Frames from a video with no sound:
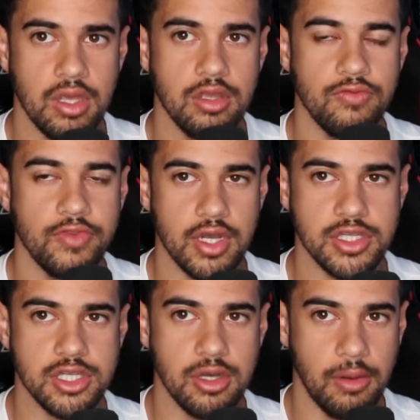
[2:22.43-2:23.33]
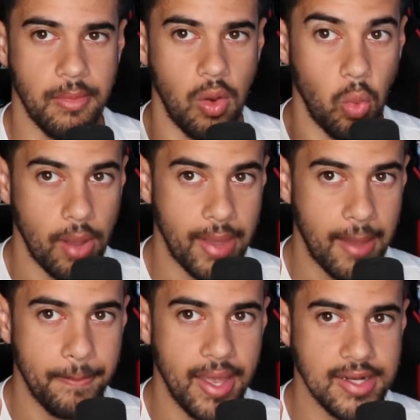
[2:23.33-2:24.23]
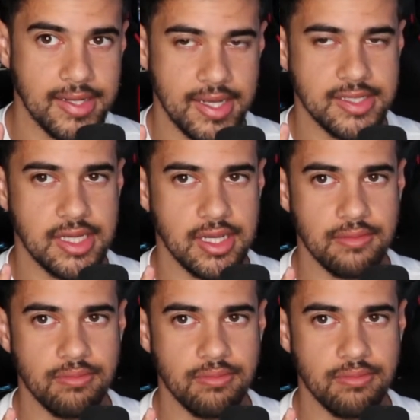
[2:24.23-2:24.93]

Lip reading: You've done some web app pen testing,